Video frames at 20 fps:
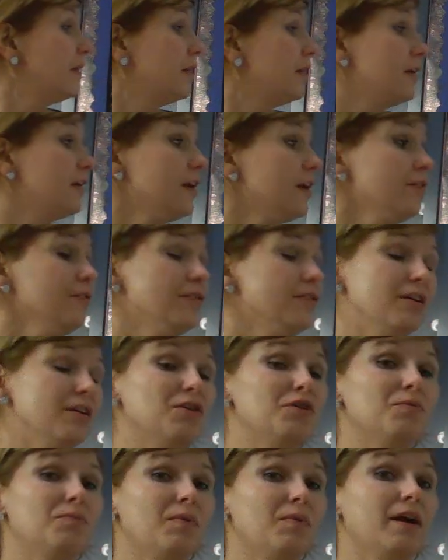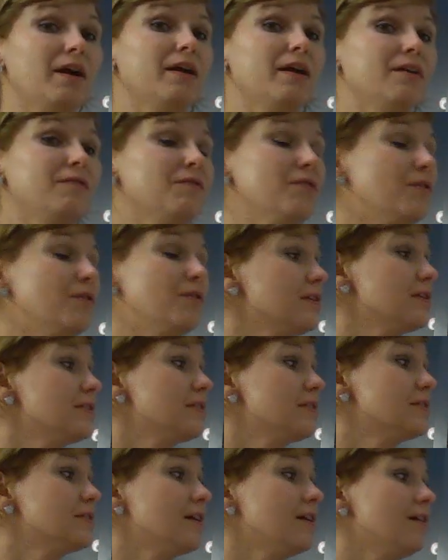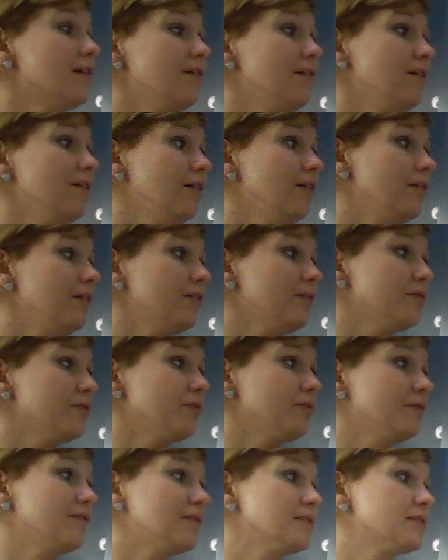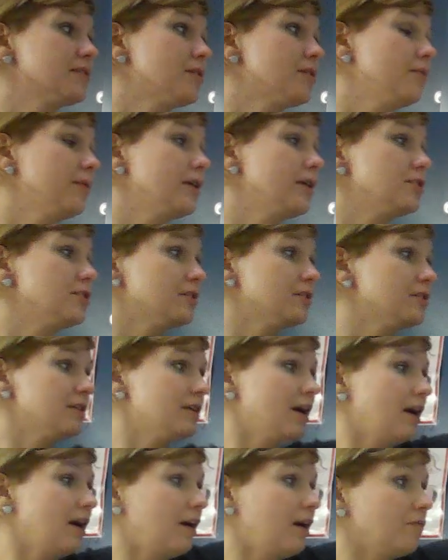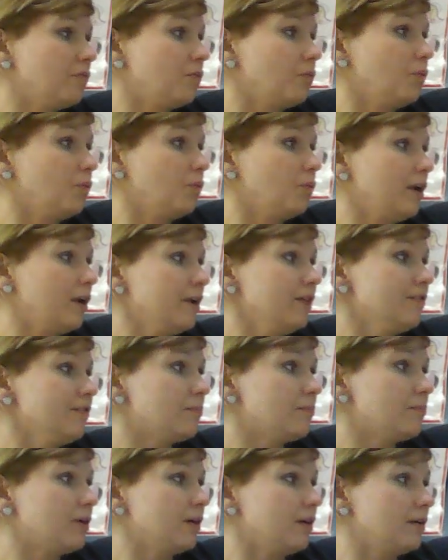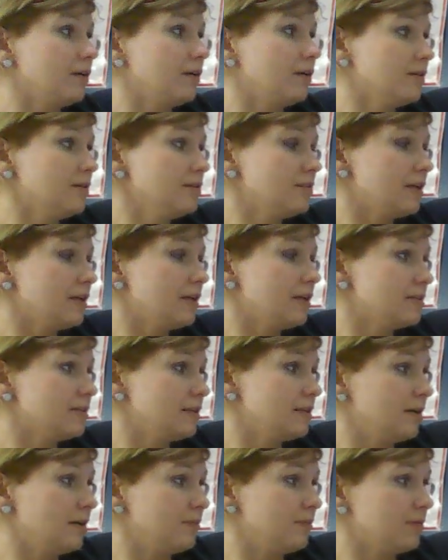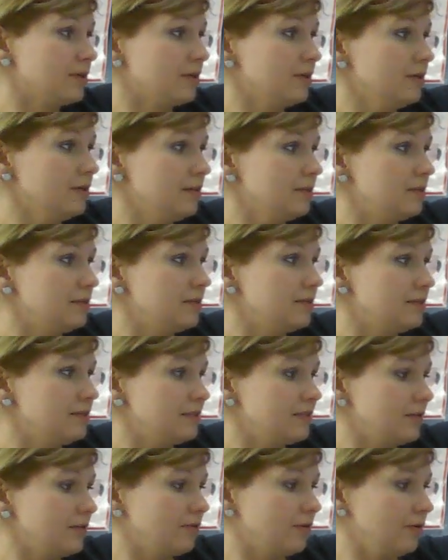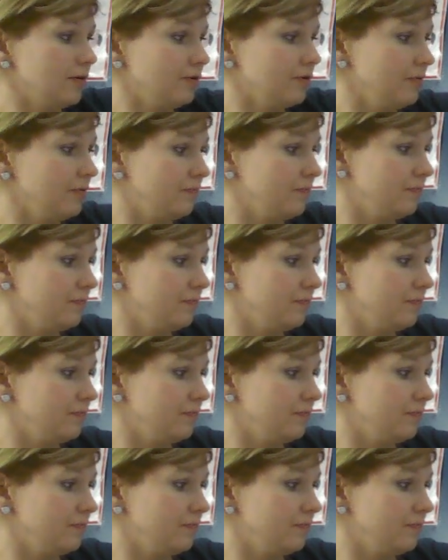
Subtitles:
The other thing you might have noticed is that all 3 of these equations have one of the partners as the number 0.